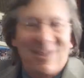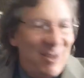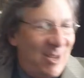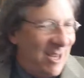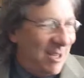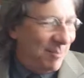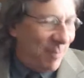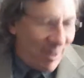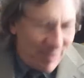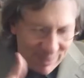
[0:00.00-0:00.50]
so I
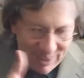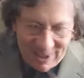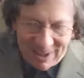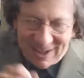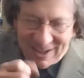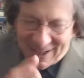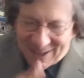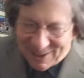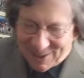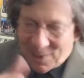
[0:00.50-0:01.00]
had my book,
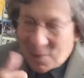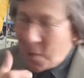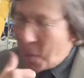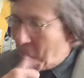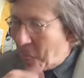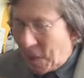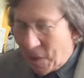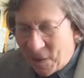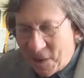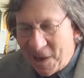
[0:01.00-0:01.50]
and I was going,
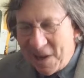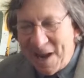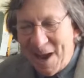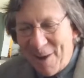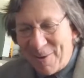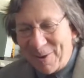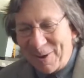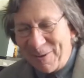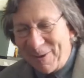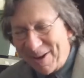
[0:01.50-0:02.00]
okay,
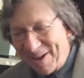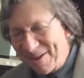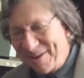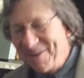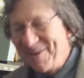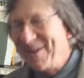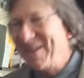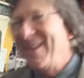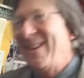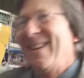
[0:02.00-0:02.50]
now what do I
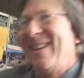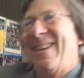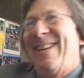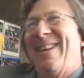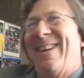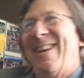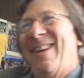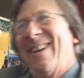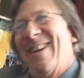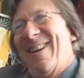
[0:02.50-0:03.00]
do?
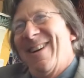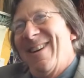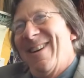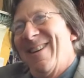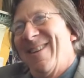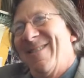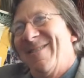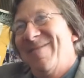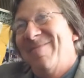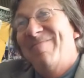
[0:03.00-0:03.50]
Yeah.
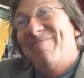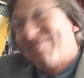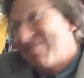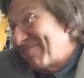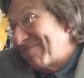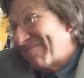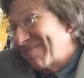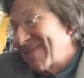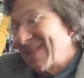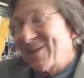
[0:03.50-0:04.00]
Um,
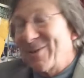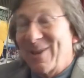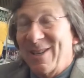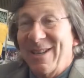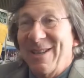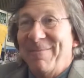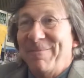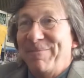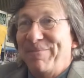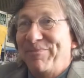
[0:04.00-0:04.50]
that's what I
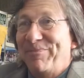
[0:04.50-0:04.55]
did.